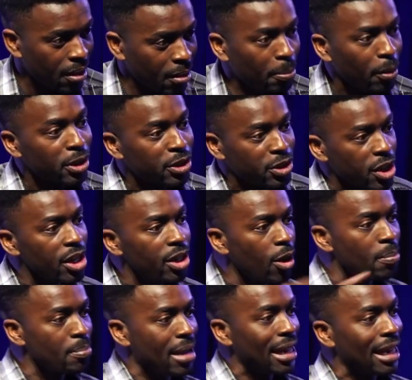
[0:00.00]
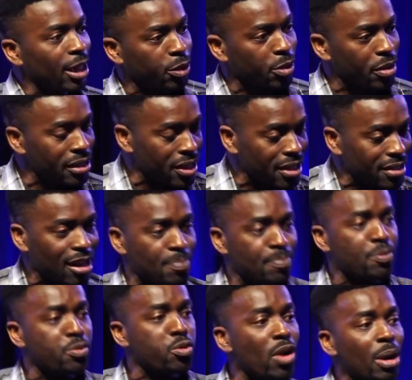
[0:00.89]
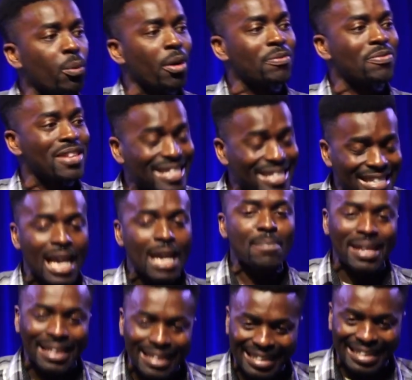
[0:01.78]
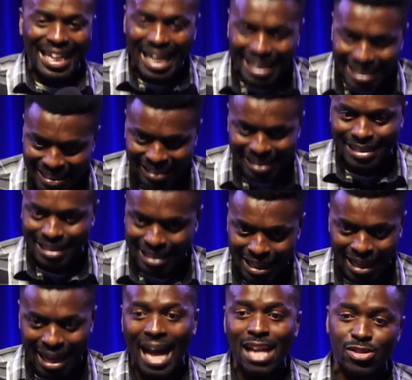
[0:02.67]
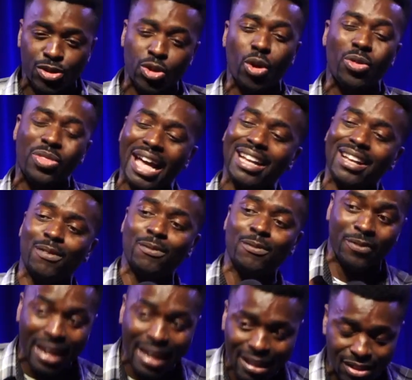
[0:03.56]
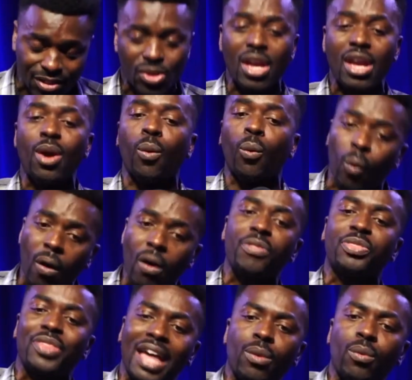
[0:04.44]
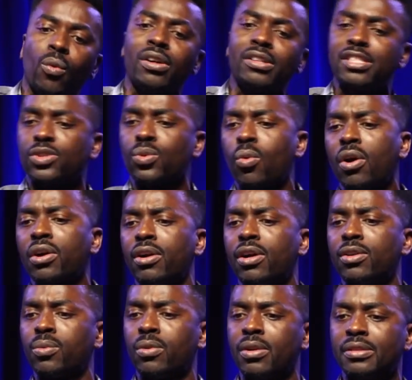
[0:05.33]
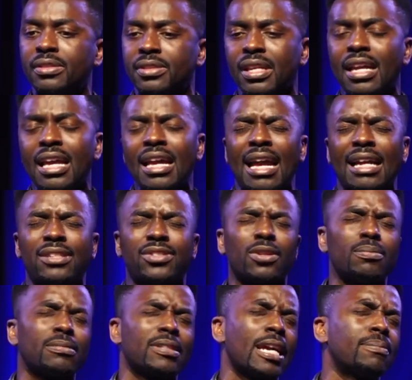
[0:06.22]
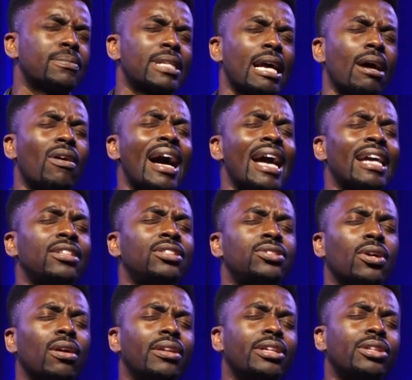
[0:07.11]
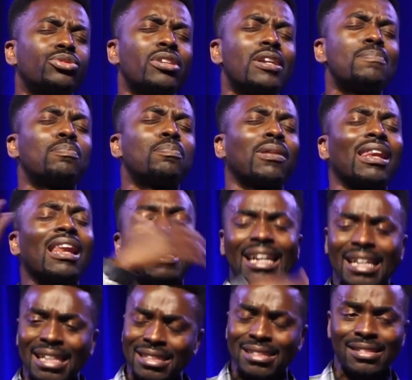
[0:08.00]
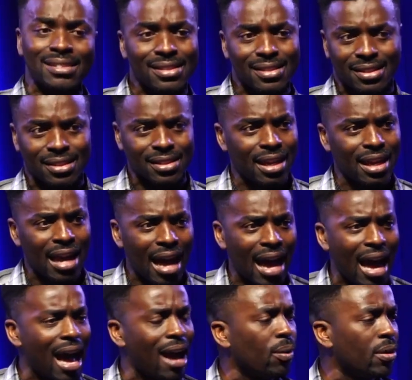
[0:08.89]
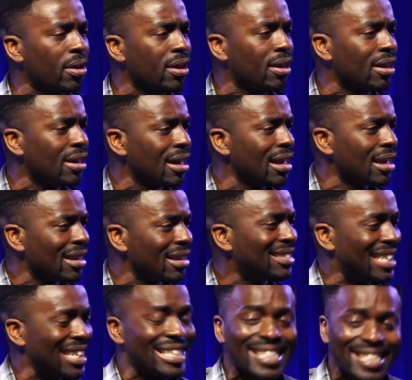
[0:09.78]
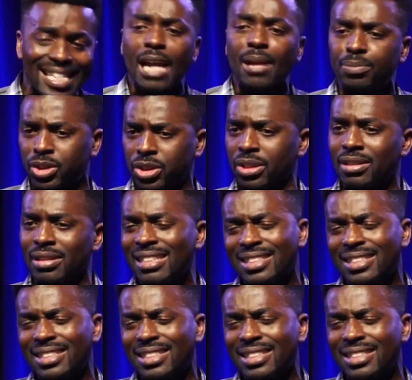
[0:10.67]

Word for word: But do you know many Christians are praying with the same intensity as though they're convinced what they want is what God wants? And sometimes our idolatry blinds our deception.